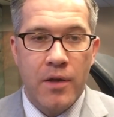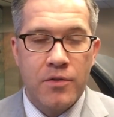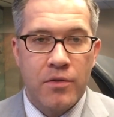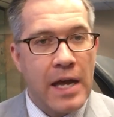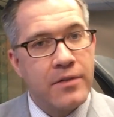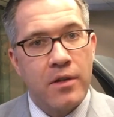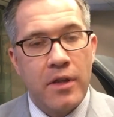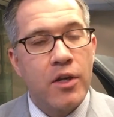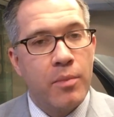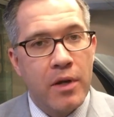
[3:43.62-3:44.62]
So that's a
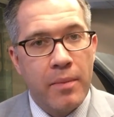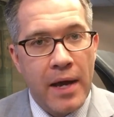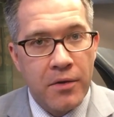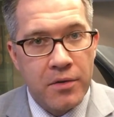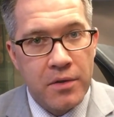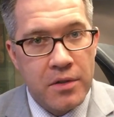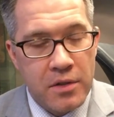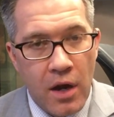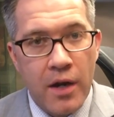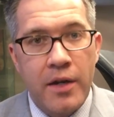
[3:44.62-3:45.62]
little bit about
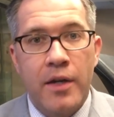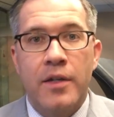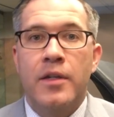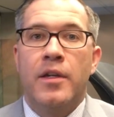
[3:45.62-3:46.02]
DACA.